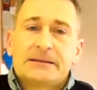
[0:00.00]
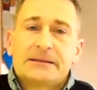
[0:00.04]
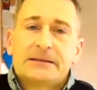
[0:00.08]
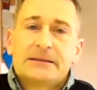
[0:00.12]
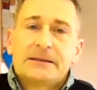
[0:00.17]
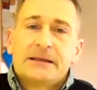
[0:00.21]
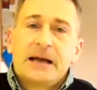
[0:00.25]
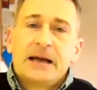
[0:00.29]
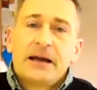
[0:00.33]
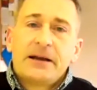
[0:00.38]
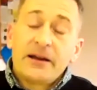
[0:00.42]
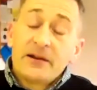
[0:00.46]

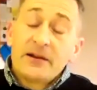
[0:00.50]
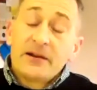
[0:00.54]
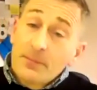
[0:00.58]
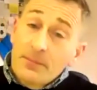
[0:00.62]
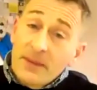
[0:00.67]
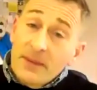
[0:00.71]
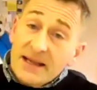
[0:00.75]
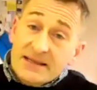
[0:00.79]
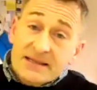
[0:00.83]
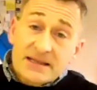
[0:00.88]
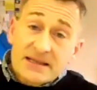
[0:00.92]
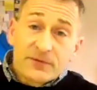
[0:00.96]
And in the
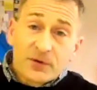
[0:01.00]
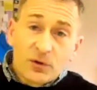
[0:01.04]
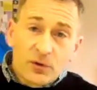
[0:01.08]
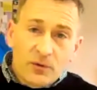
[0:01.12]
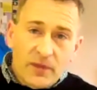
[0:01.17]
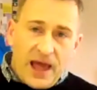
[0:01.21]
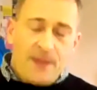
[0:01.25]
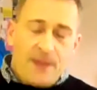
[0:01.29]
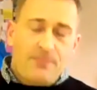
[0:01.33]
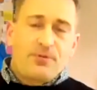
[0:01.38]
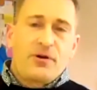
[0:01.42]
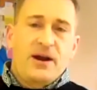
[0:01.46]
midst of all
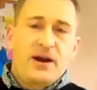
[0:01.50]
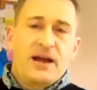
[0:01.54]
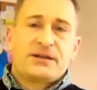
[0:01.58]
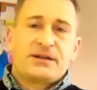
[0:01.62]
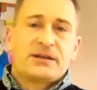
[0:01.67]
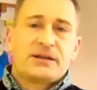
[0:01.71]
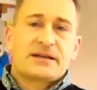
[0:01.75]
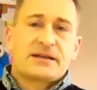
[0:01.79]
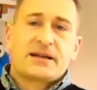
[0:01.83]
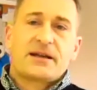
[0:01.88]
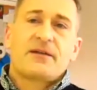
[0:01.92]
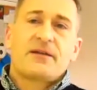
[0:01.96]
that pressure
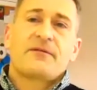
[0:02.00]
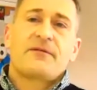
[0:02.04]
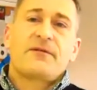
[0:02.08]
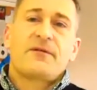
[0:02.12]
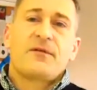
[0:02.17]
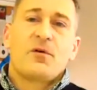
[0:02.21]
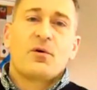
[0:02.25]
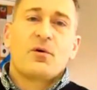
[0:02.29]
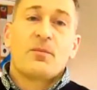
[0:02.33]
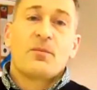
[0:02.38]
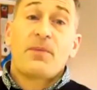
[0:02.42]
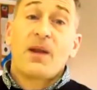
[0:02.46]
to
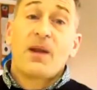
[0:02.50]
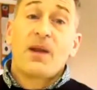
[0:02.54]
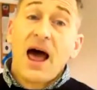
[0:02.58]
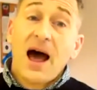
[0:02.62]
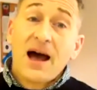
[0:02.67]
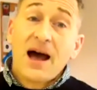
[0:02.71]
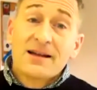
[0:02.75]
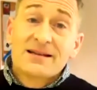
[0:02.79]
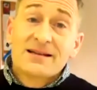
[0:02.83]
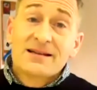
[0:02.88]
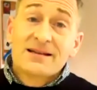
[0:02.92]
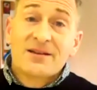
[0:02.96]
conform,
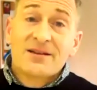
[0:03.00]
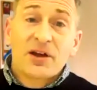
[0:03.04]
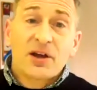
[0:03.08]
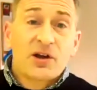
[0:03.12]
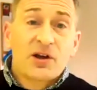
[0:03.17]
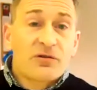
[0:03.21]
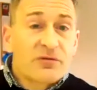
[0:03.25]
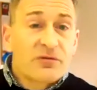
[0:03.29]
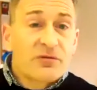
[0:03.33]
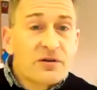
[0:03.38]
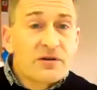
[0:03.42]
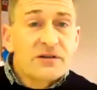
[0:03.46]
plus the
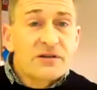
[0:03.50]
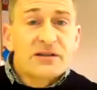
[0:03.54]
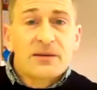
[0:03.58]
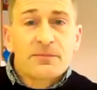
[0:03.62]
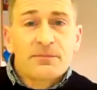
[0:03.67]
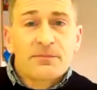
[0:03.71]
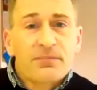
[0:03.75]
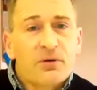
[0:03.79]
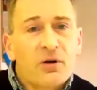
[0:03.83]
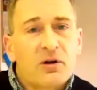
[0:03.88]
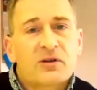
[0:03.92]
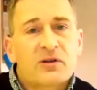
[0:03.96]
gruesome
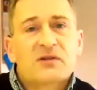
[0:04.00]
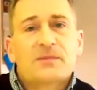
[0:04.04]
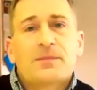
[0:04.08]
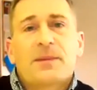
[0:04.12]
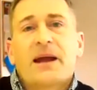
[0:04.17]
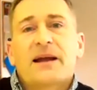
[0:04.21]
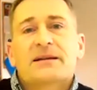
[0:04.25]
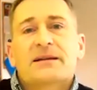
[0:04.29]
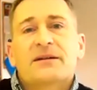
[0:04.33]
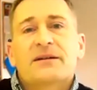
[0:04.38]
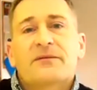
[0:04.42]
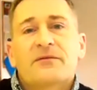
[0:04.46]

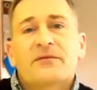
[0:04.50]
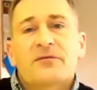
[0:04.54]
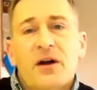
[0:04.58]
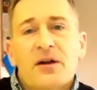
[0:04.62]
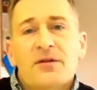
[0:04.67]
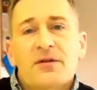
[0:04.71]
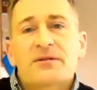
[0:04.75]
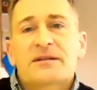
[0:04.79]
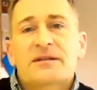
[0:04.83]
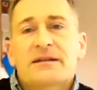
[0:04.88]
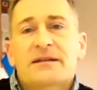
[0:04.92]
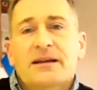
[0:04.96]
prospect of
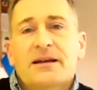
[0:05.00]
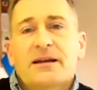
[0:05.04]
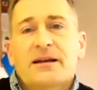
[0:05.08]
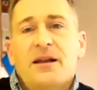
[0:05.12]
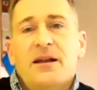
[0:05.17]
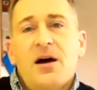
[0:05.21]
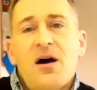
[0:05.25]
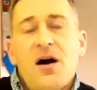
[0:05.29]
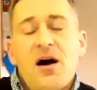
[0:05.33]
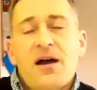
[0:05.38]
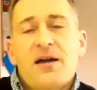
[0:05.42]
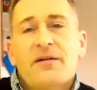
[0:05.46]
roasting
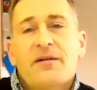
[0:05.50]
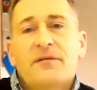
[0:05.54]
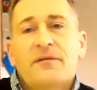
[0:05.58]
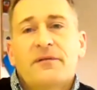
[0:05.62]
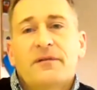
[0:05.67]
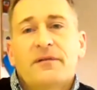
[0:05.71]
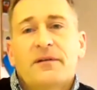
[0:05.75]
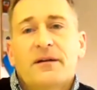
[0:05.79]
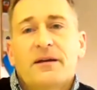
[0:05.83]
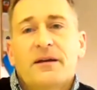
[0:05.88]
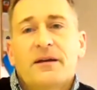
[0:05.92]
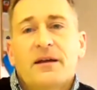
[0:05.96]
alive,
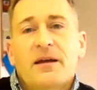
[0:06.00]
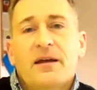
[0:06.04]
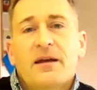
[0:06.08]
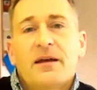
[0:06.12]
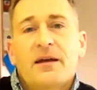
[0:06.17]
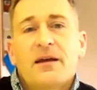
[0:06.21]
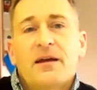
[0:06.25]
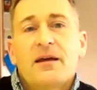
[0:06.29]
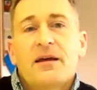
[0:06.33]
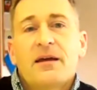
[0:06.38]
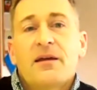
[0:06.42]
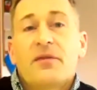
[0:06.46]

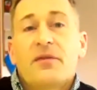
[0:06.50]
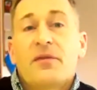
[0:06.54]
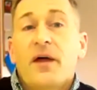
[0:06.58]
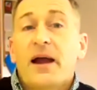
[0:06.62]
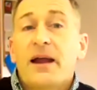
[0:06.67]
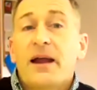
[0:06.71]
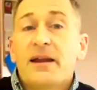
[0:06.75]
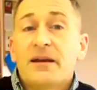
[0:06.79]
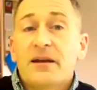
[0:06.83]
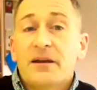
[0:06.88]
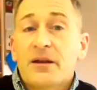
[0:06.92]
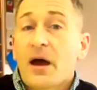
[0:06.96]

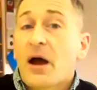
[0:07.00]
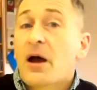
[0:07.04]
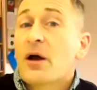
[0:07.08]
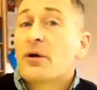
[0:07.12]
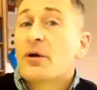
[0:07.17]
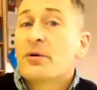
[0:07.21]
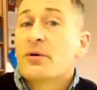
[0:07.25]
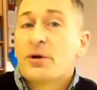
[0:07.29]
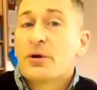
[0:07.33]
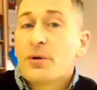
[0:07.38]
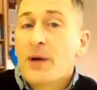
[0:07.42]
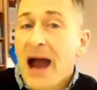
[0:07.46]
they know
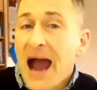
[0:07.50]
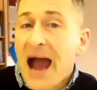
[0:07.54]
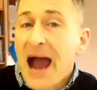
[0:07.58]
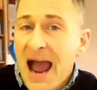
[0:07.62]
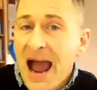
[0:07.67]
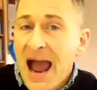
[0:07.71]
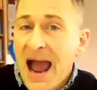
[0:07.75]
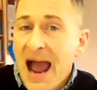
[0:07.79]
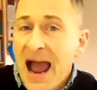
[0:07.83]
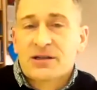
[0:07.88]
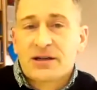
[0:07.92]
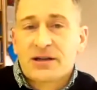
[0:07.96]
who
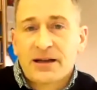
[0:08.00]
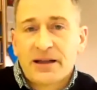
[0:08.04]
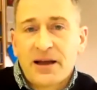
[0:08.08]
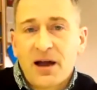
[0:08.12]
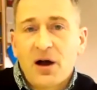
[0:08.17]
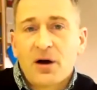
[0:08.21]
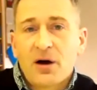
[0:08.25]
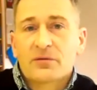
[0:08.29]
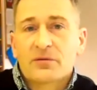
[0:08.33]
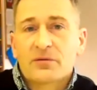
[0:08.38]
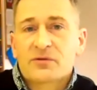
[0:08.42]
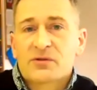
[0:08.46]
actually
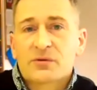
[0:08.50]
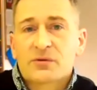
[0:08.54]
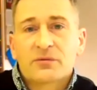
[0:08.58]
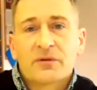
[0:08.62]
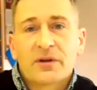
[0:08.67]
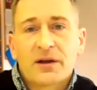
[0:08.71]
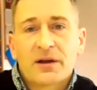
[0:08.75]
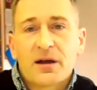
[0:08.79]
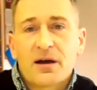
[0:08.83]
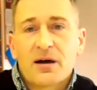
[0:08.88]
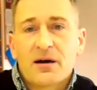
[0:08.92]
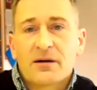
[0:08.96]
holds all the
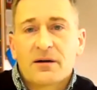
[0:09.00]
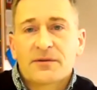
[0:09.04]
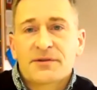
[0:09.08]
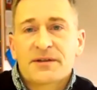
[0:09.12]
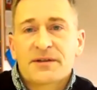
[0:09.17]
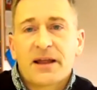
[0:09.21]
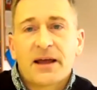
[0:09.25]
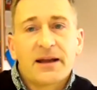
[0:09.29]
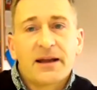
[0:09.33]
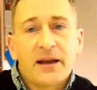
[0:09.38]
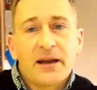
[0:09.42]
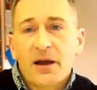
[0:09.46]
cards.
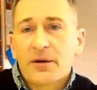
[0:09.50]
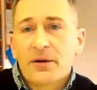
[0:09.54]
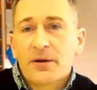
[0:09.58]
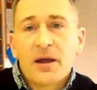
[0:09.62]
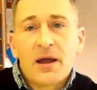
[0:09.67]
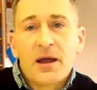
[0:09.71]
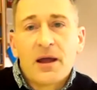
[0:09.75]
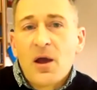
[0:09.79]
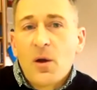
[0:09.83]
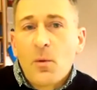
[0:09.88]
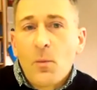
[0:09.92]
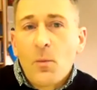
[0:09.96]
They know
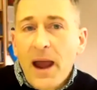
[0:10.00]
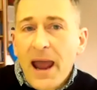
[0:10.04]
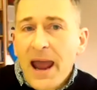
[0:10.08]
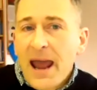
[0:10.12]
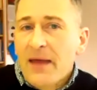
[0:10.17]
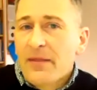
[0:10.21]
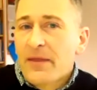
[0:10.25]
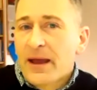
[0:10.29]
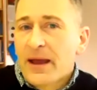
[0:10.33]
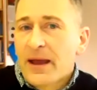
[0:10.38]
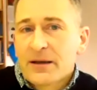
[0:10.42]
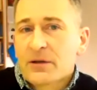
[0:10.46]
where
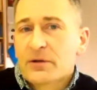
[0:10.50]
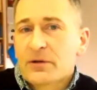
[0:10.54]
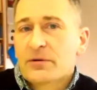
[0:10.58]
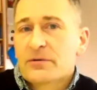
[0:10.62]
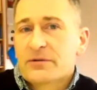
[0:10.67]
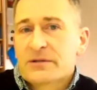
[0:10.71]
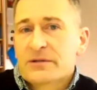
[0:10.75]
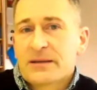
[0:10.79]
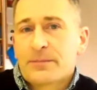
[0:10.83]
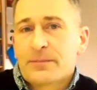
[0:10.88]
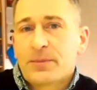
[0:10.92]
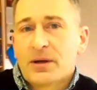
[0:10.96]
their
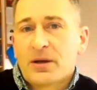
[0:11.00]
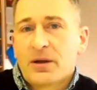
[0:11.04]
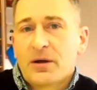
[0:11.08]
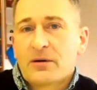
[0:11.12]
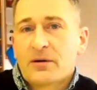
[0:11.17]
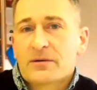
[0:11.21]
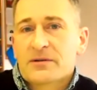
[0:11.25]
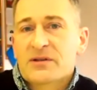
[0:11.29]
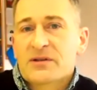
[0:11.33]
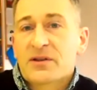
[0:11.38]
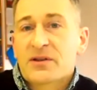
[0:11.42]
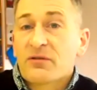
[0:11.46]
loyalty
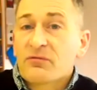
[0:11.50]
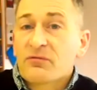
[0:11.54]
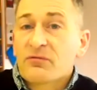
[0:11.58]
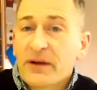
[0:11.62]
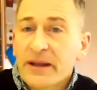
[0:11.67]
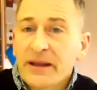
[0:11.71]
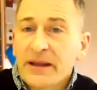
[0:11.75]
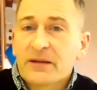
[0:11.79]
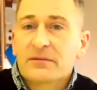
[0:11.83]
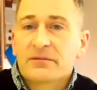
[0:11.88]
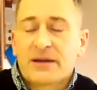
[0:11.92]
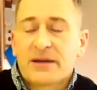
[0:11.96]
belongs, the
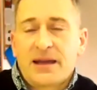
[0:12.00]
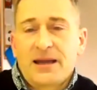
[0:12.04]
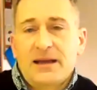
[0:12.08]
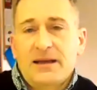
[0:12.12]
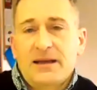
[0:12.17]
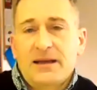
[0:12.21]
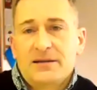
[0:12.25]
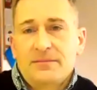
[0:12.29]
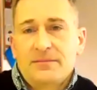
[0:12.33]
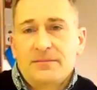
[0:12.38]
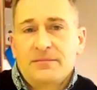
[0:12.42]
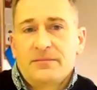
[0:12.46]
real
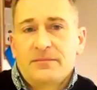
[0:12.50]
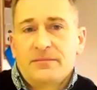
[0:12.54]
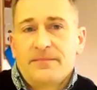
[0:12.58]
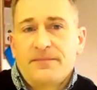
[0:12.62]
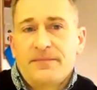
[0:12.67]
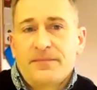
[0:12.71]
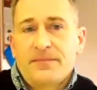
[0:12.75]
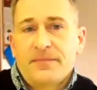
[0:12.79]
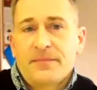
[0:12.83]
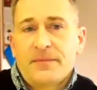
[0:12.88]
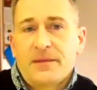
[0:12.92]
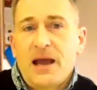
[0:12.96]
kingdom.
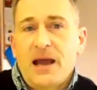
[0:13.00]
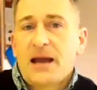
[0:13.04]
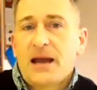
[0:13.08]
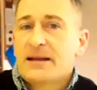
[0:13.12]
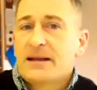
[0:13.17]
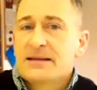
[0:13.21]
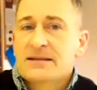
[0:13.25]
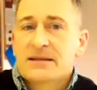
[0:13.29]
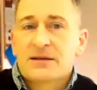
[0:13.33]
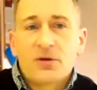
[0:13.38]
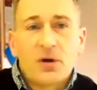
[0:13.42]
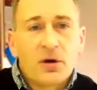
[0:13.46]
And
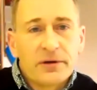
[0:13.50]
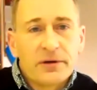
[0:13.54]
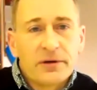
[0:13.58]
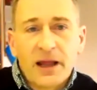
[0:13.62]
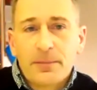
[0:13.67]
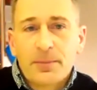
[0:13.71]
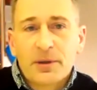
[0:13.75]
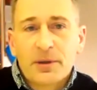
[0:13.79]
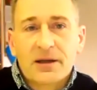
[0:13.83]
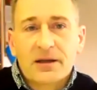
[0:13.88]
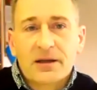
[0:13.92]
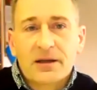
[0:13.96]
it's not
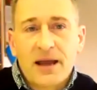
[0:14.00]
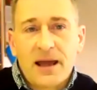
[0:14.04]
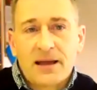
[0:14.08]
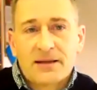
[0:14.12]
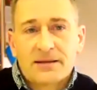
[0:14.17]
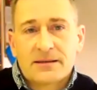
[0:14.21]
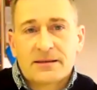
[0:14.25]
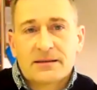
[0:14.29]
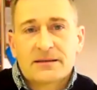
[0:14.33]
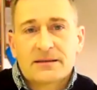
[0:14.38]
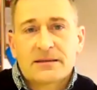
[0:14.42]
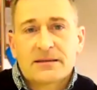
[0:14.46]

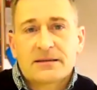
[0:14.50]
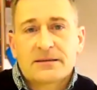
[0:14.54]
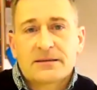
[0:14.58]
Nebuchadnezzar's.